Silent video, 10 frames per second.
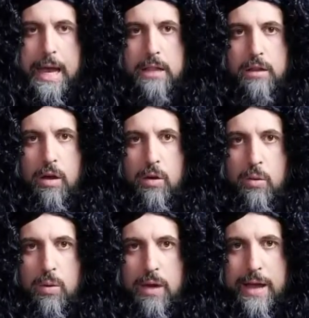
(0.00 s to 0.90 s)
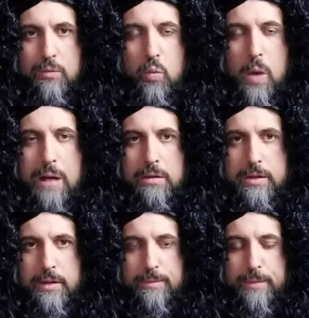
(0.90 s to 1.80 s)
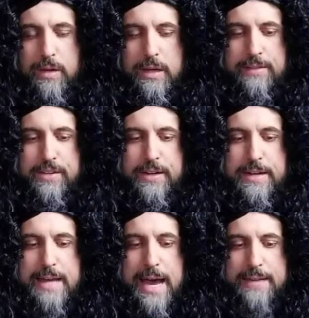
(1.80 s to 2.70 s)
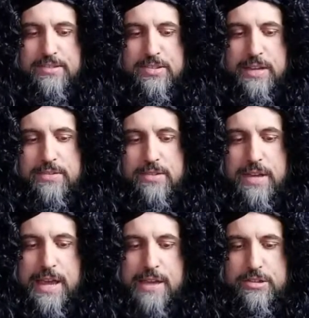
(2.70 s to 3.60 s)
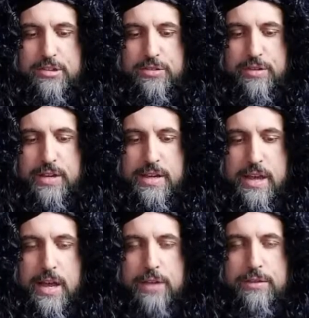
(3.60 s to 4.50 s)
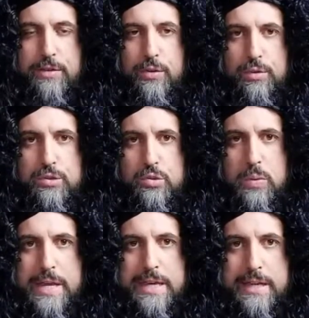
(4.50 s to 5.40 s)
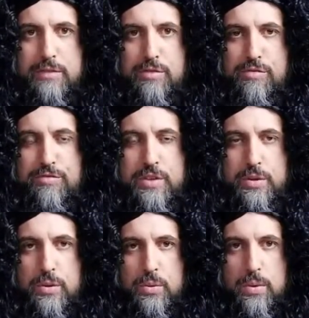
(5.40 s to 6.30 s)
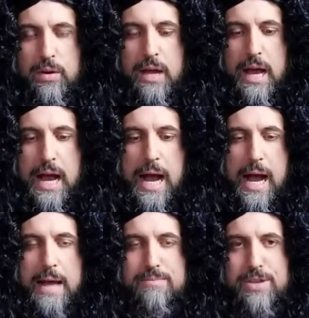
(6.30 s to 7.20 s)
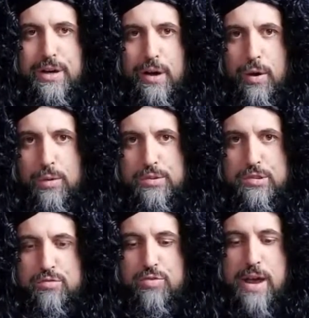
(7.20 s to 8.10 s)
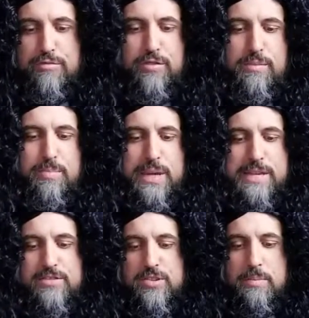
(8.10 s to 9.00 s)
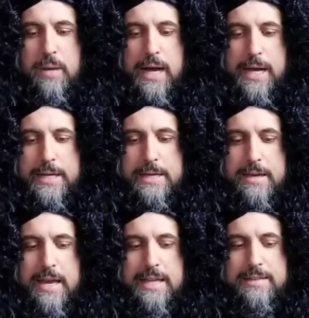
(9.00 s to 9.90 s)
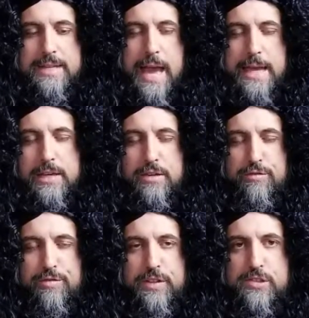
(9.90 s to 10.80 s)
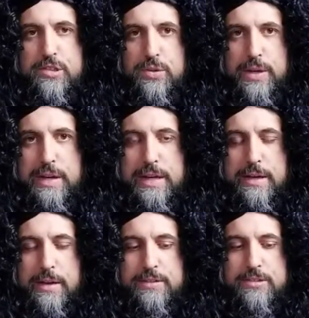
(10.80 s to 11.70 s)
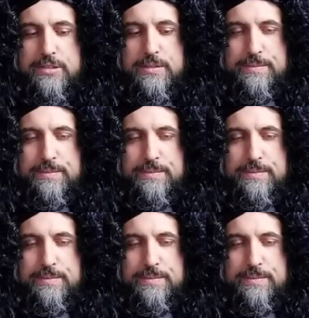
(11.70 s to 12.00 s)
Hello and welcome to the Nonsense of History Newsweek in Review. I'm your host, Reverend Pizza Body. Thank you for joining us.